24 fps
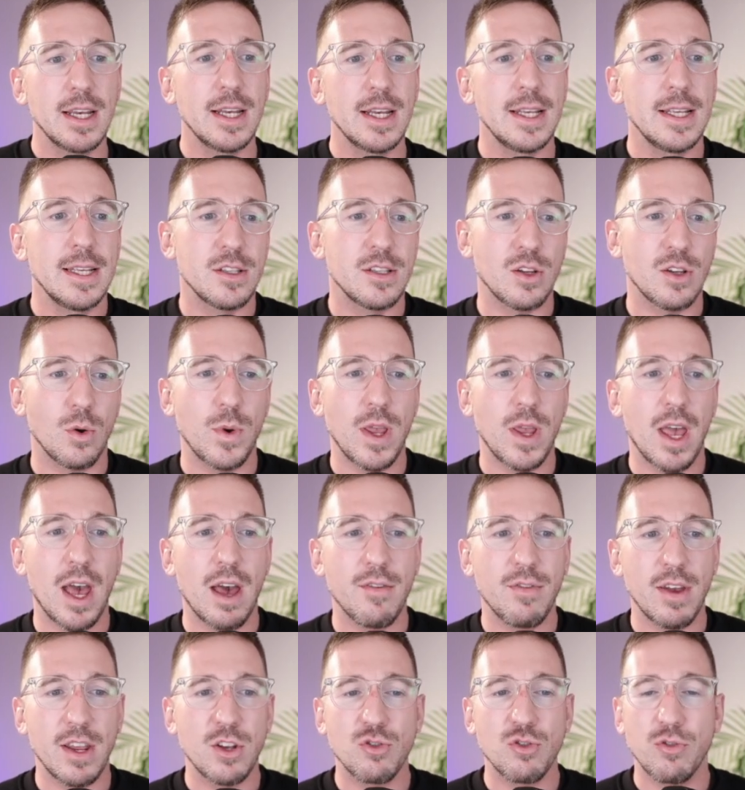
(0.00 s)
So we have
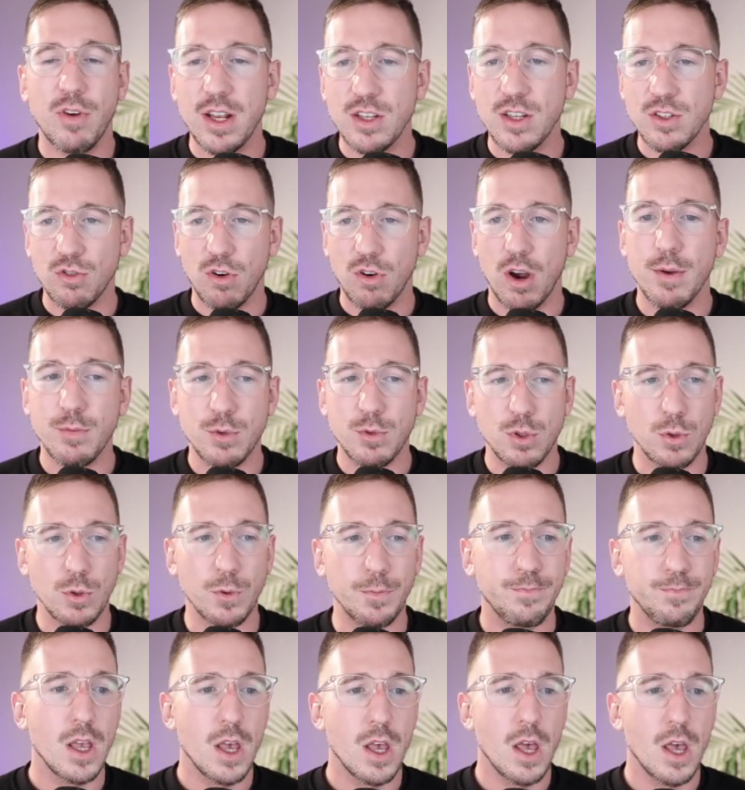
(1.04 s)
a transcribe tool.
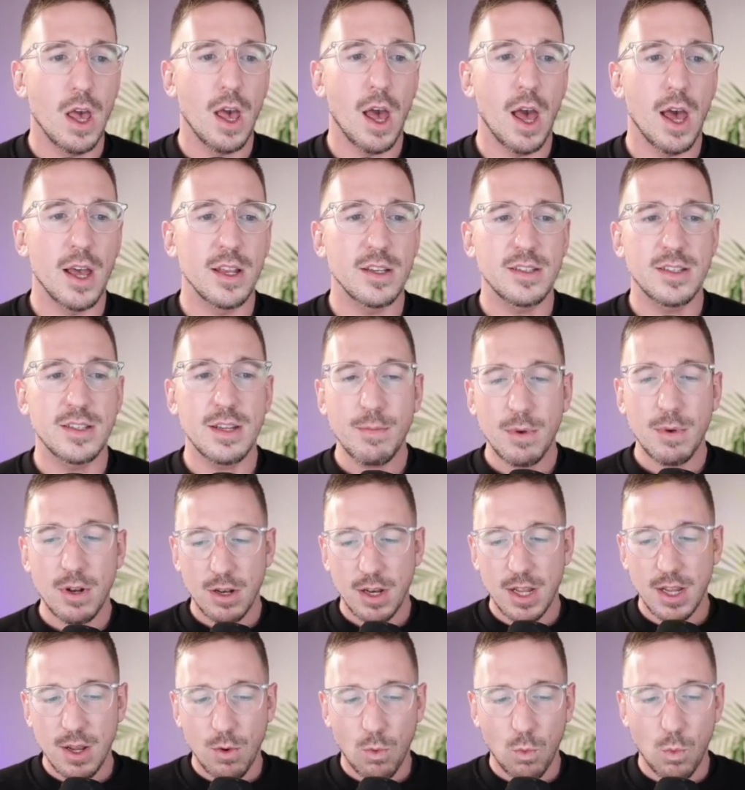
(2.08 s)

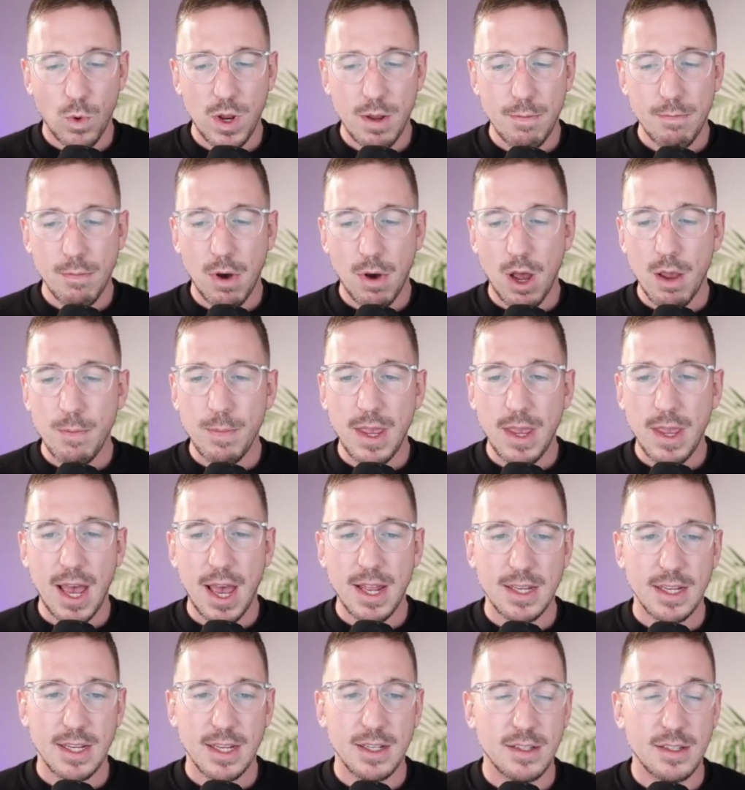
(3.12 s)
Similarly, we might be
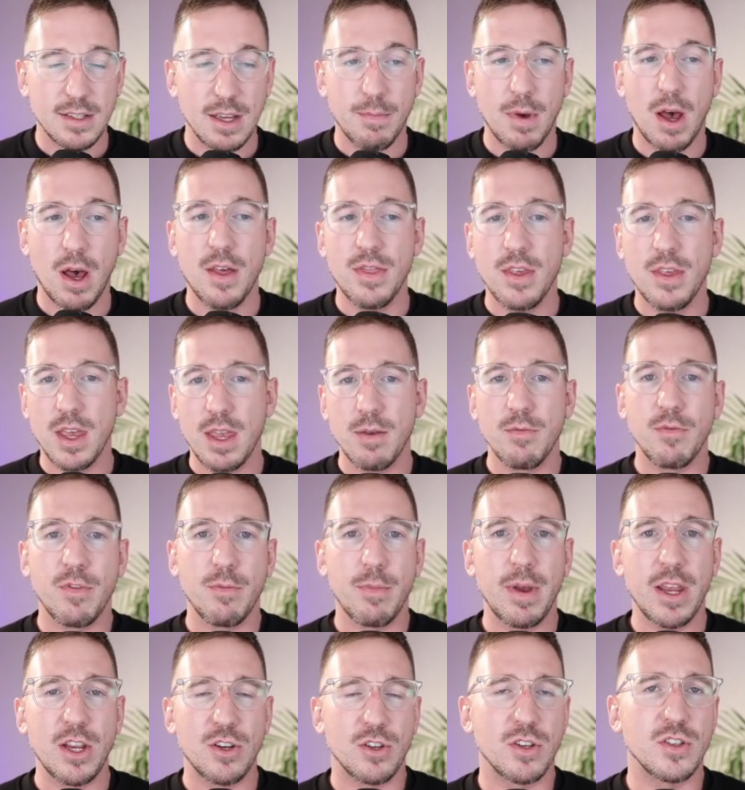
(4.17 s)
adding some other
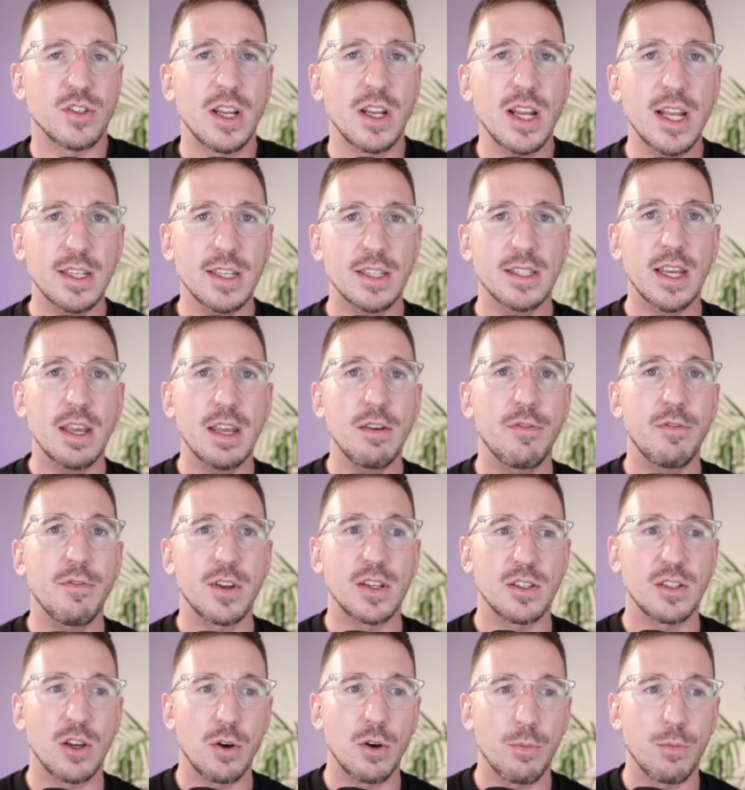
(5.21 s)
information. So let's say, for
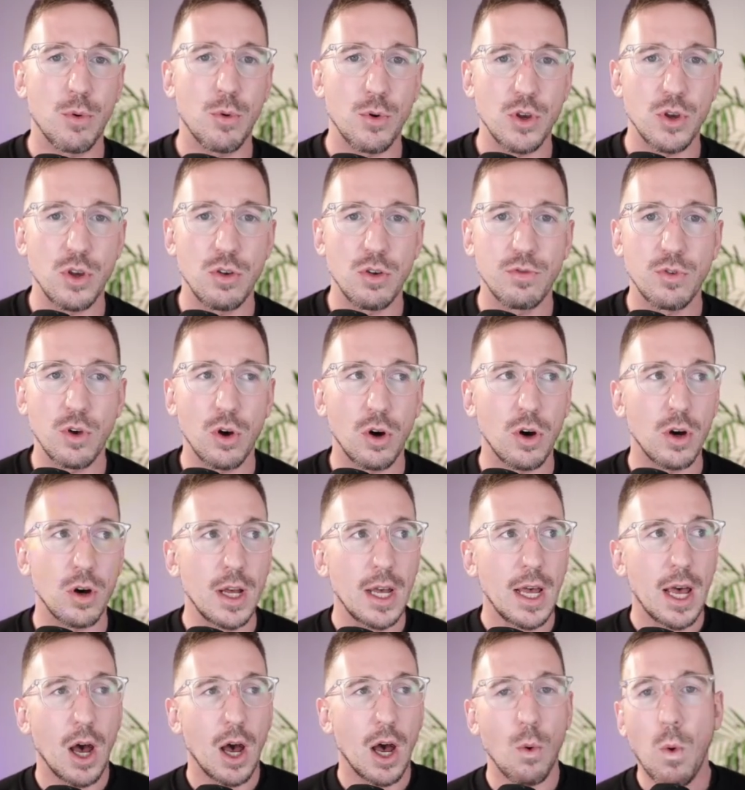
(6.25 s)
example, you've got
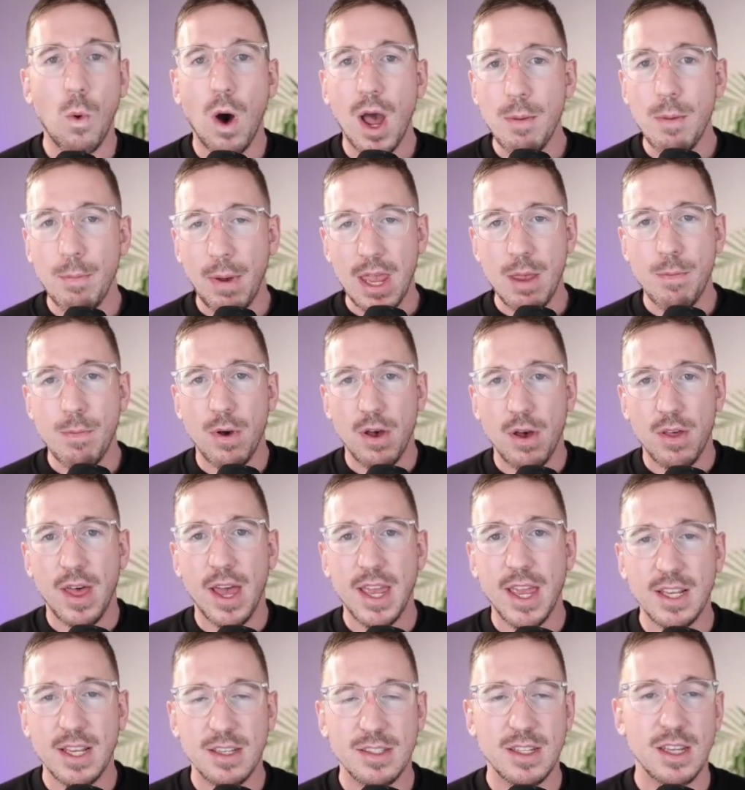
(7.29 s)
a white paper that
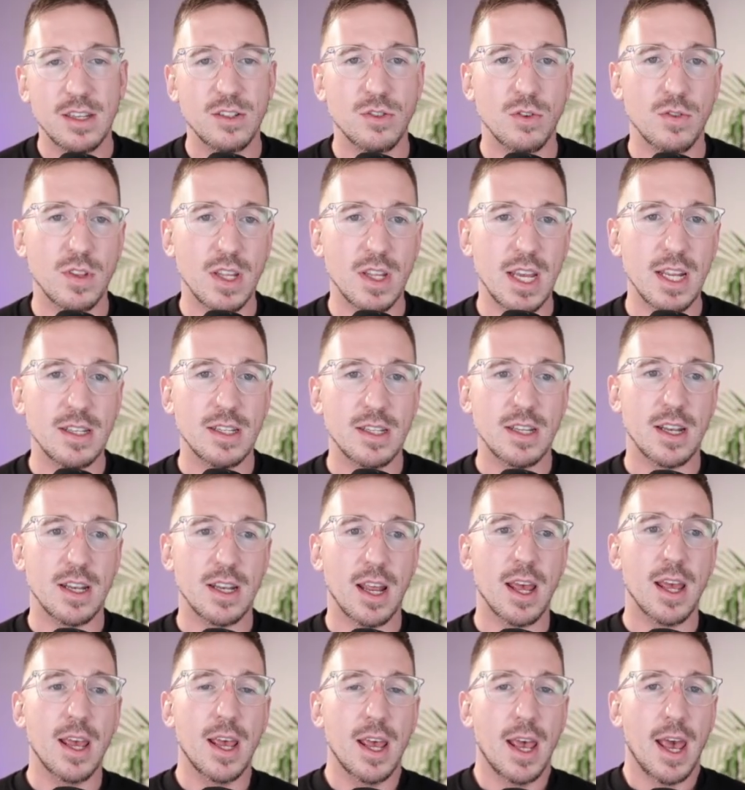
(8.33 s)
exists on the internet
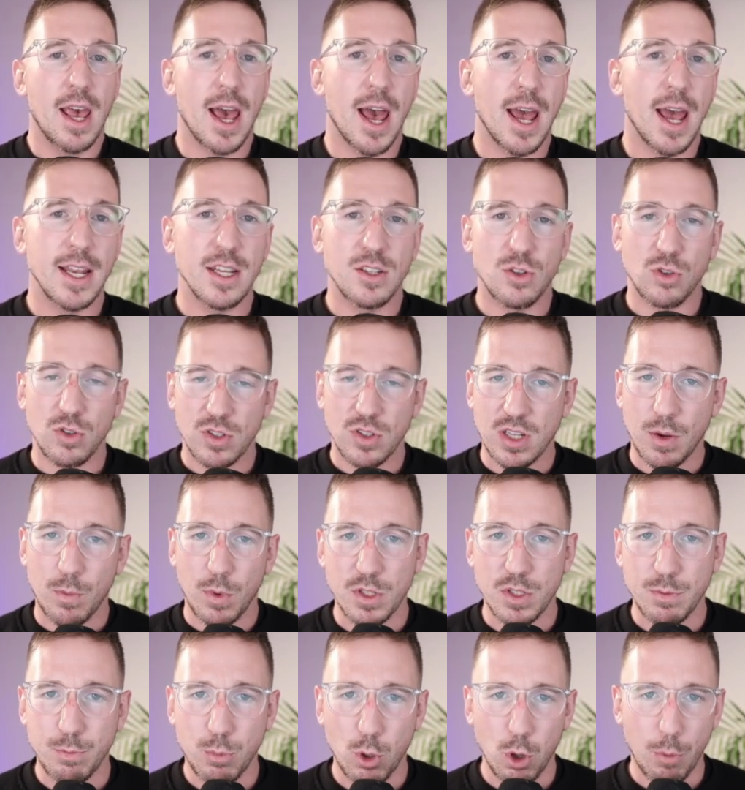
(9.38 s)
and it's on someone's
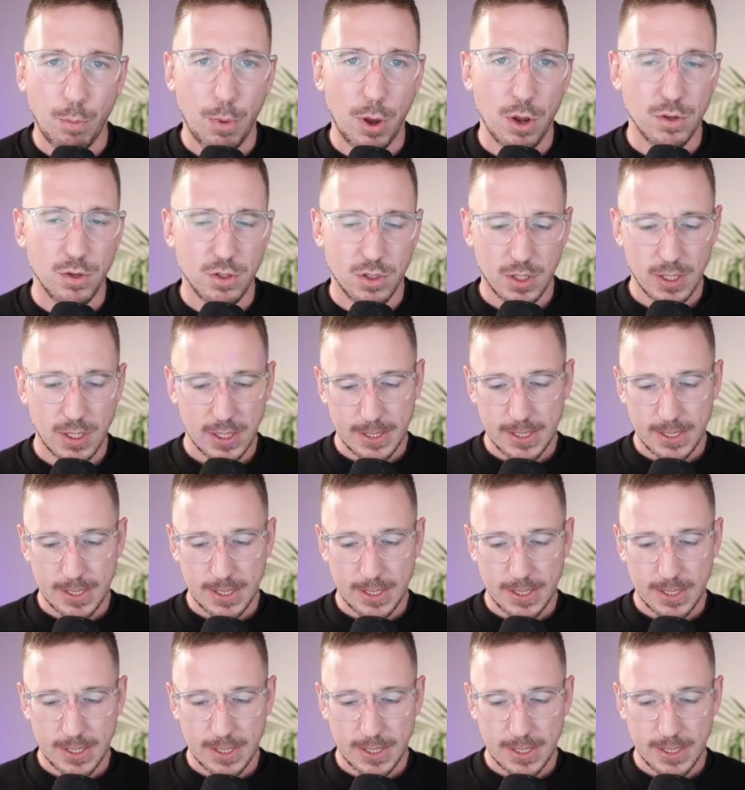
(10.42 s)
blog post.